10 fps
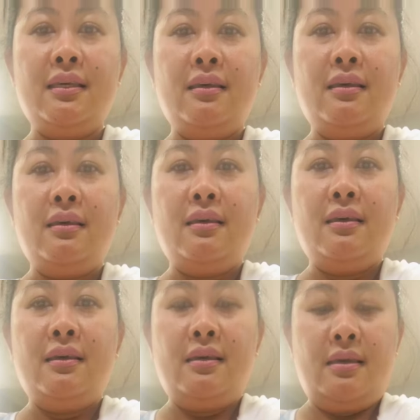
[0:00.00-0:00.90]

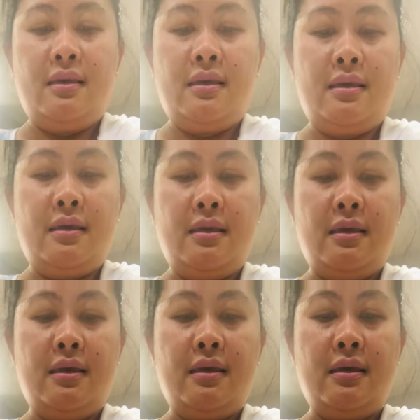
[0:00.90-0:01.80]

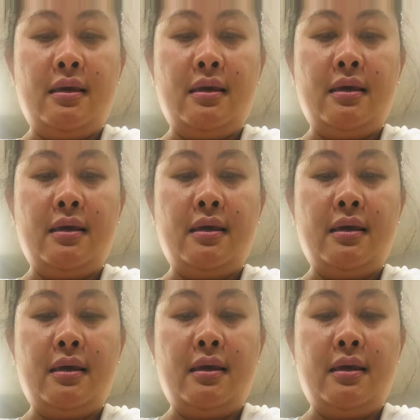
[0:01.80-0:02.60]
Nobody speaks.